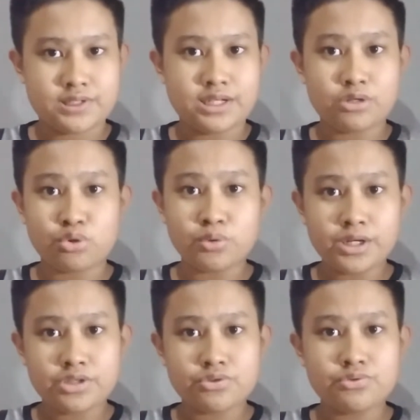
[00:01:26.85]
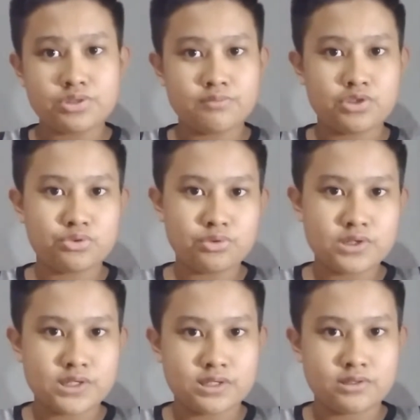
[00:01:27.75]
And according to some
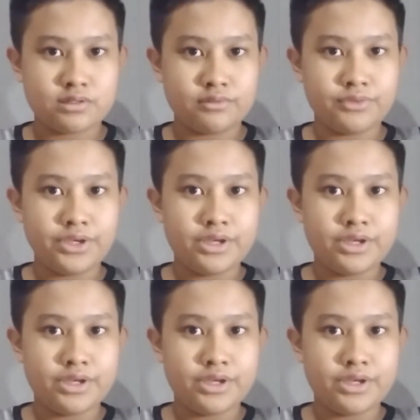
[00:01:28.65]
sources of